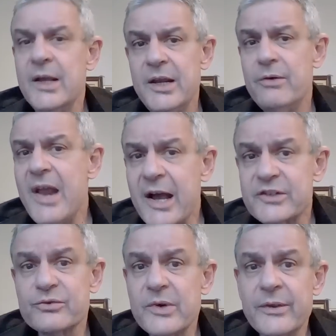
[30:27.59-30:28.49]
he
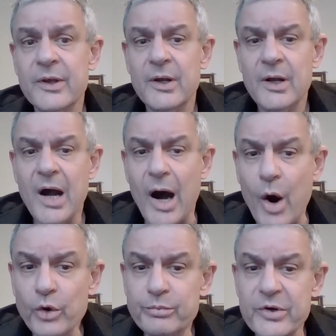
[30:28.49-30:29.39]
reacts with
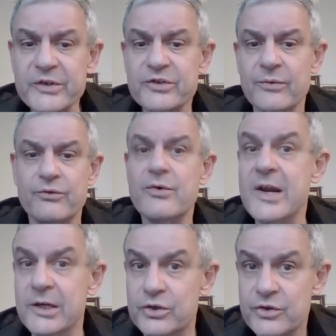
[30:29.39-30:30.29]
outbursts of
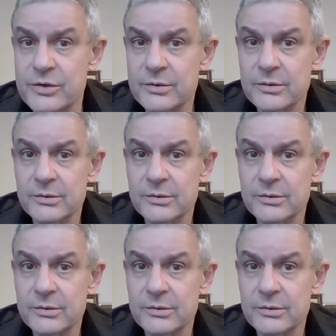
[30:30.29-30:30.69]
rage,